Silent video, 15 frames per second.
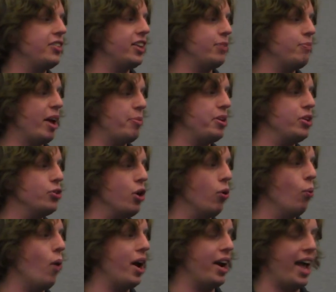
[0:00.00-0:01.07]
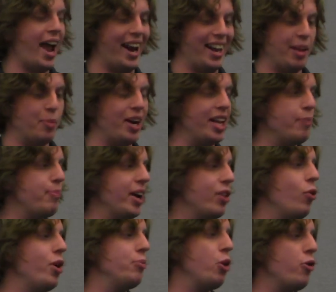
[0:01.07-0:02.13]
that maybe you don't want anonymity in
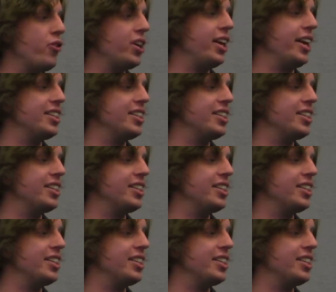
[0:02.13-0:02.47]
Bitcoin perfectly